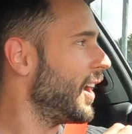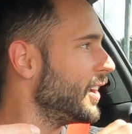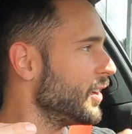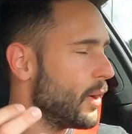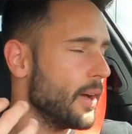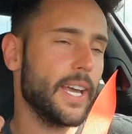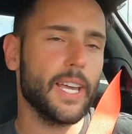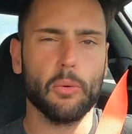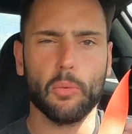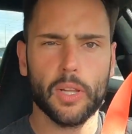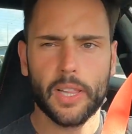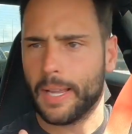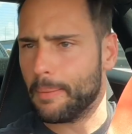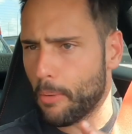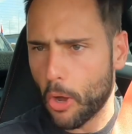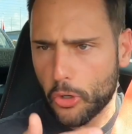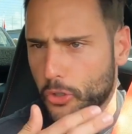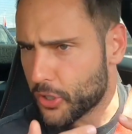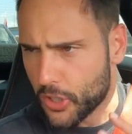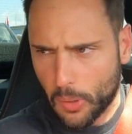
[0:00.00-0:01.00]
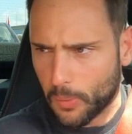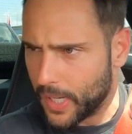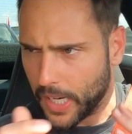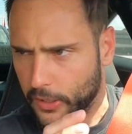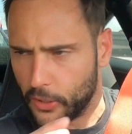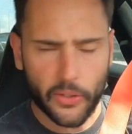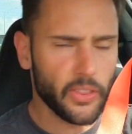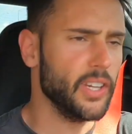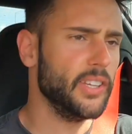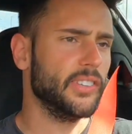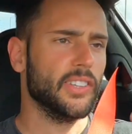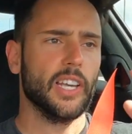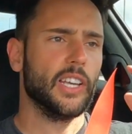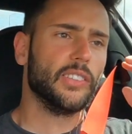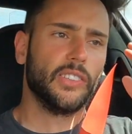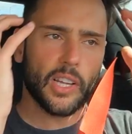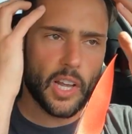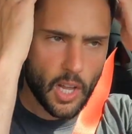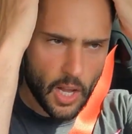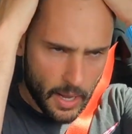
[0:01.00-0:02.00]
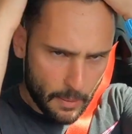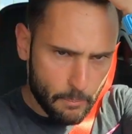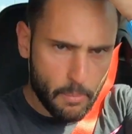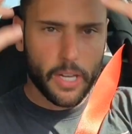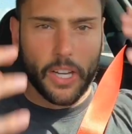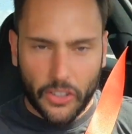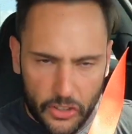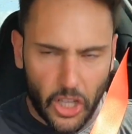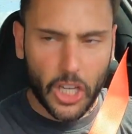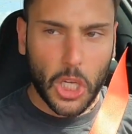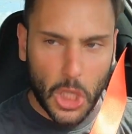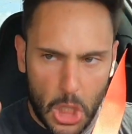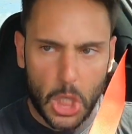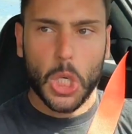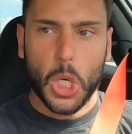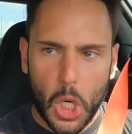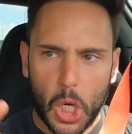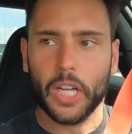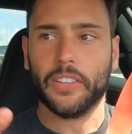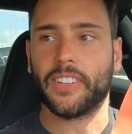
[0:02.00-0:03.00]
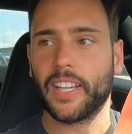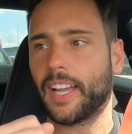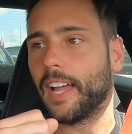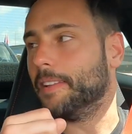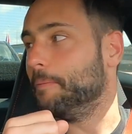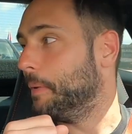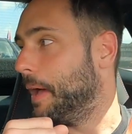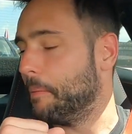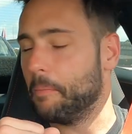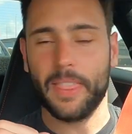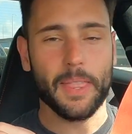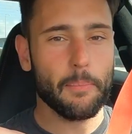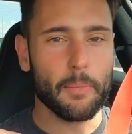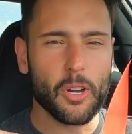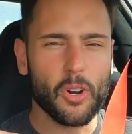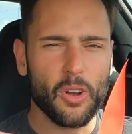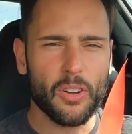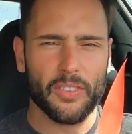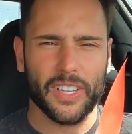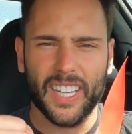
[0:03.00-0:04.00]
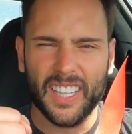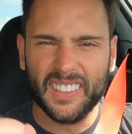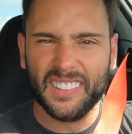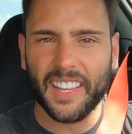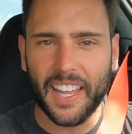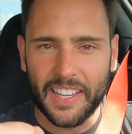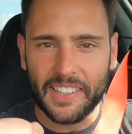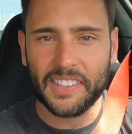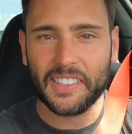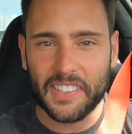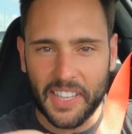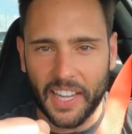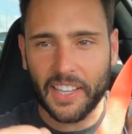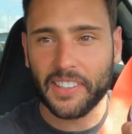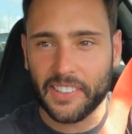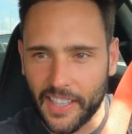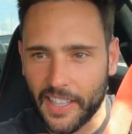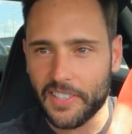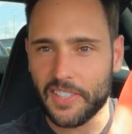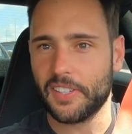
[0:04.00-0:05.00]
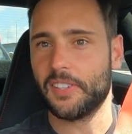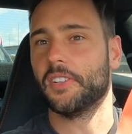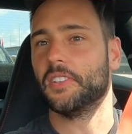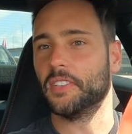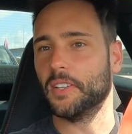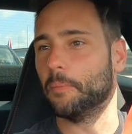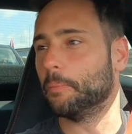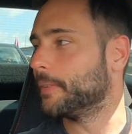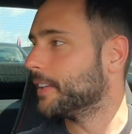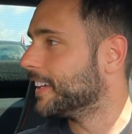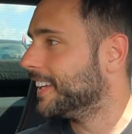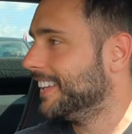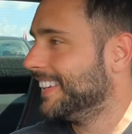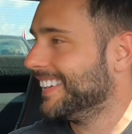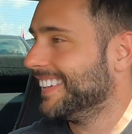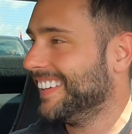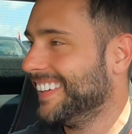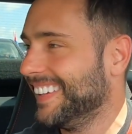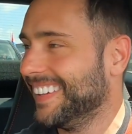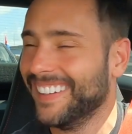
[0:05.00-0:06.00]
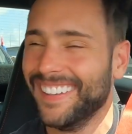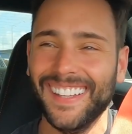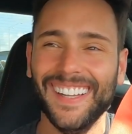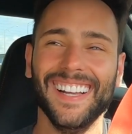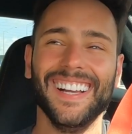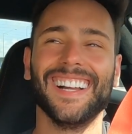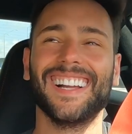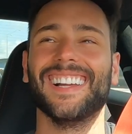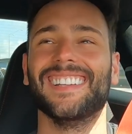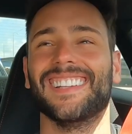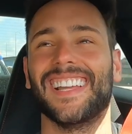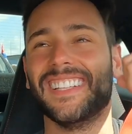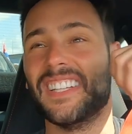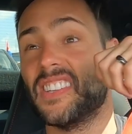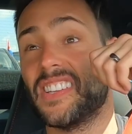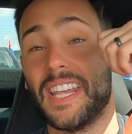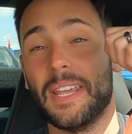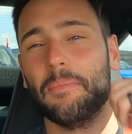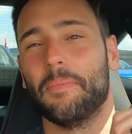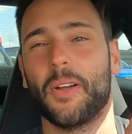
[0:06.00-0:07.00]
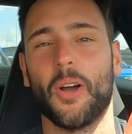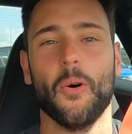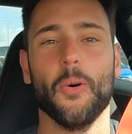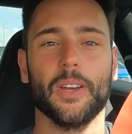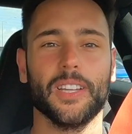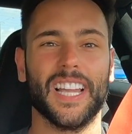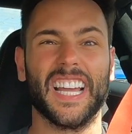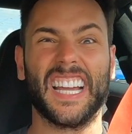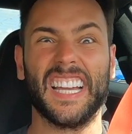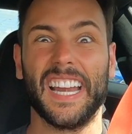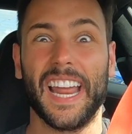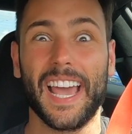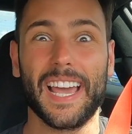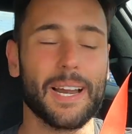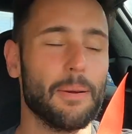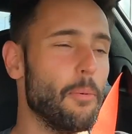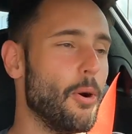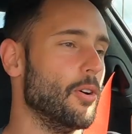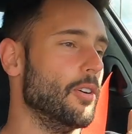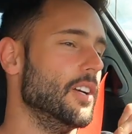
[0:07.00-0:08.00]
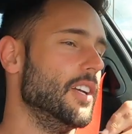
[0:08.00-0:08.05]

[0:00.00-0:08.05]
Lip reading: I know I get really emotional when I do these things. Mickey's like, oh, it's like I'm in the middle of an intense sex session or something. Because I just keep going like an animal.